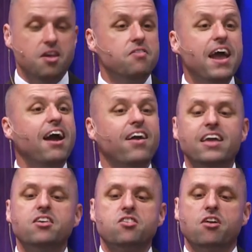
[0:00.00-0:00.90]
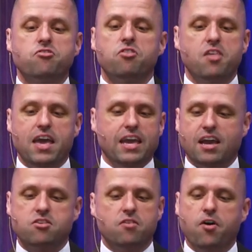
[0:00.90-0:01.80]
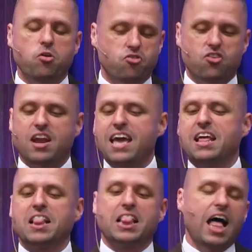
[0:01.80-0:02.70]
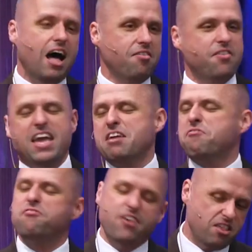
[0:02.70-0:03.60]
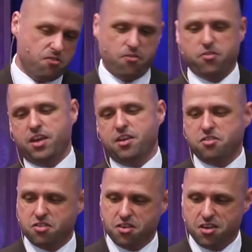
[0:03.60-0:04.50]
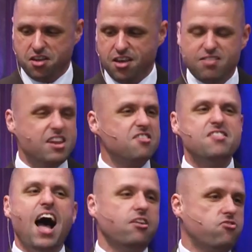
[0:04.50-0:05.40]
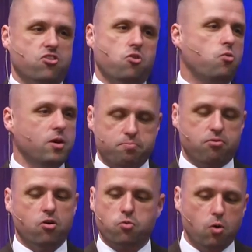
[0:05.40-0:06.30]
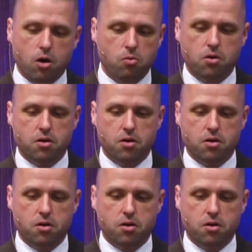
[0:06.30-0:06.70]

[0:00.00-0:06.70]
There is such a thing as a devotion and a love and a faithfulness that is not just quid pro quo.